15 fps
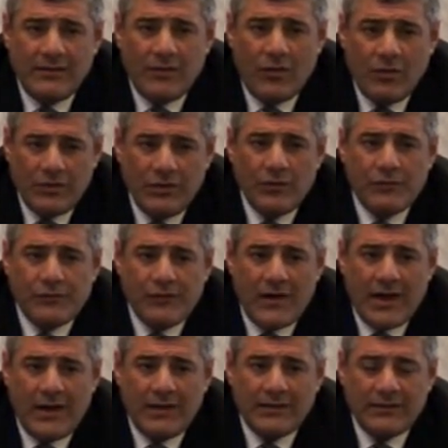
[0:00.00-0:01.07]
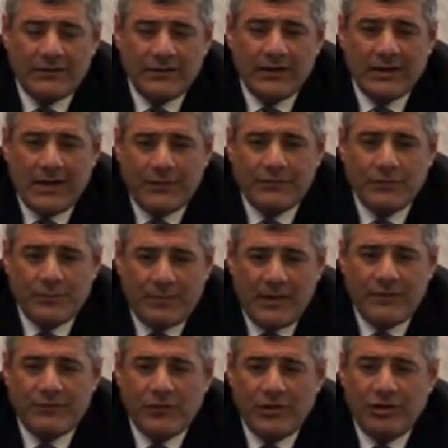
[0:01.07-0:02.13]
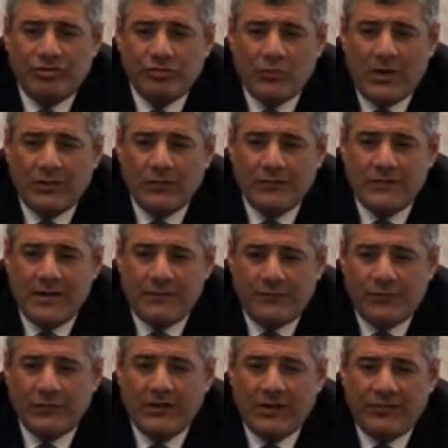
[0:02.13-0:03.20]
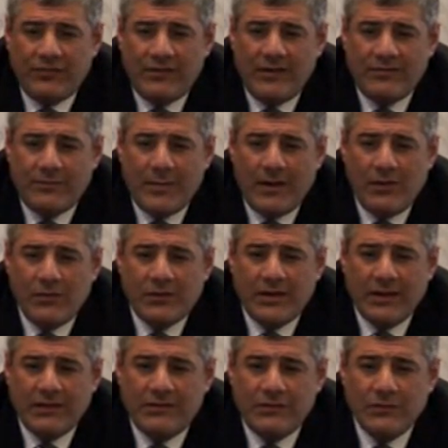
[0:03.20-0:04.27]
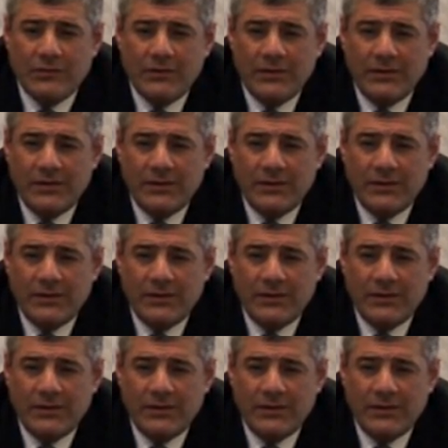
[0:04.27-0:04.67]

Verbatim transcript: on your file that you're going to have to pay for each one of them for their sins by looking at you.